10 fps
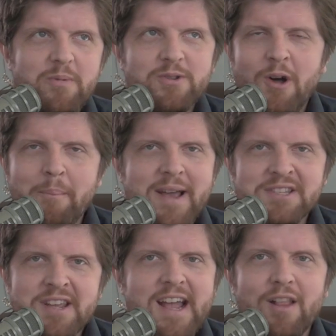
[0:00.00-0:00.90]
were, but it was all
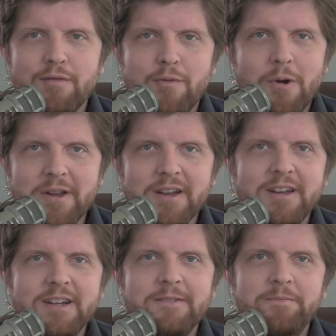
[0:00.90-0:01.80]
based in California.
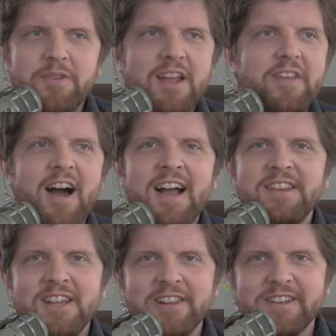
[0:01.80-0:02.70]
And the
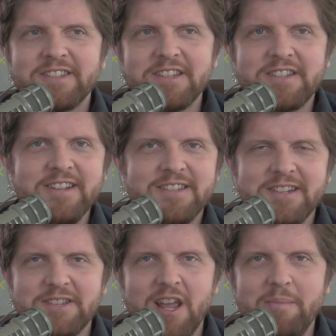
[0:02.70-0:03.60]
ideal existence,
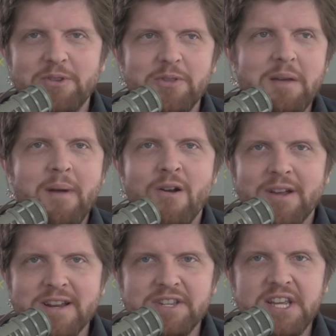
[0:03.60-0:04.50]
it seemed, to the
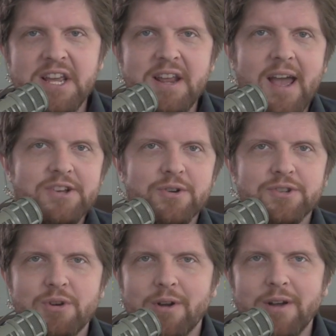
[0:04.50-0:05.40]
American teenager
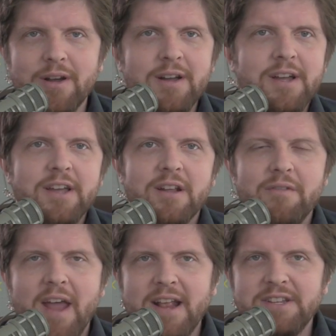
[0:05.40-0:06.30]
circa, you know,
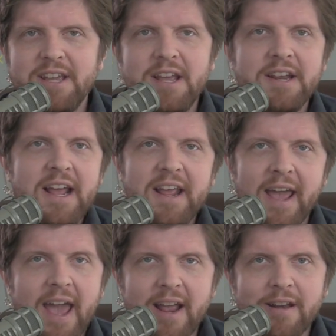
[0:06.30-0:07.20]

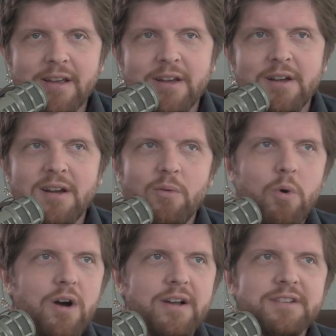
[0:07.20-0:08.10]
1988
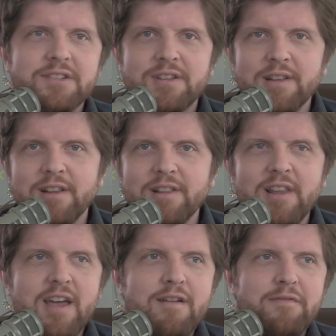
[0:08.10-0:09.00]
was to
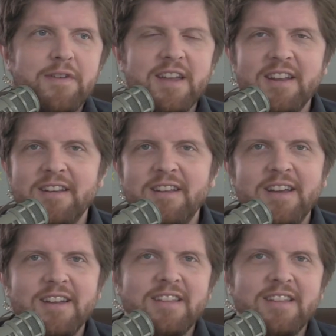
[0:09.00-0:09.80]
live in,